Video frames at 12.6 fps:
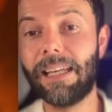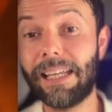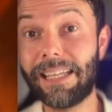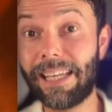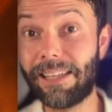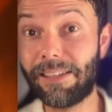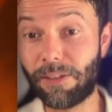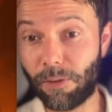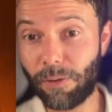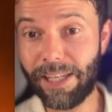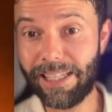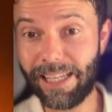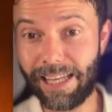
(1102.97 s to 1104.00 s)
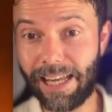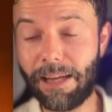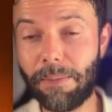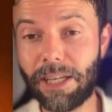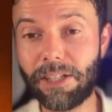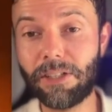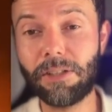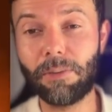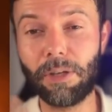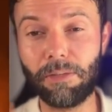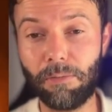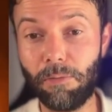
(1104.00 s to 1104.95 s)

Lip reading: Again, 3D animation with